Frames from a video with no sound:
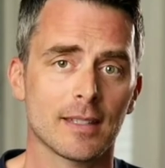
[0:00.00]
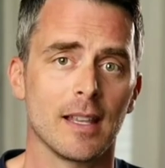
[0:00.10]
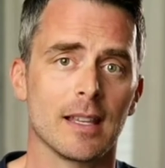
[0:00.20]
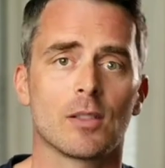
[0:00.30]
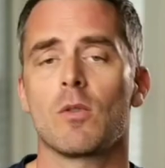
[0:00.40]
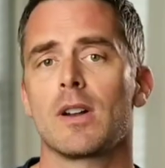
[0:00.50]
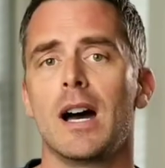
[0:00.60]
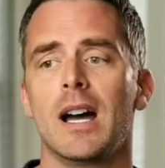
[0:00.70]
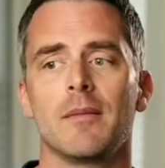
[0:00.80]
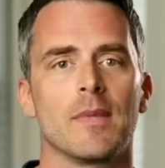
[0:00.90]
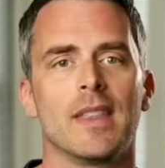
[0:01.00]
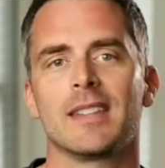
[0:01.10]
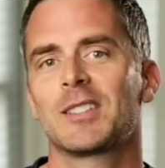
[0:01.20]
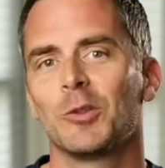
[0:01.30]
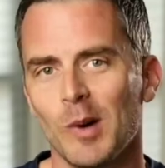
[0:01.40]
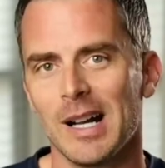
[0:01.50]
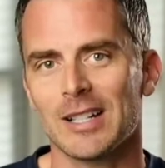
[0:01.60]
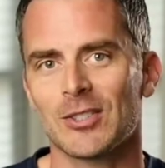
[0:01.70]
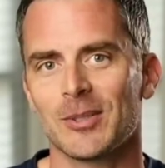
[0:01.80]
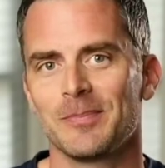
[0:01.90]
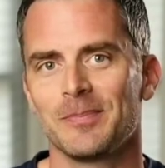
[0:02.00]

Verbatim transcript: a fucking snowflake. Listen to the way he's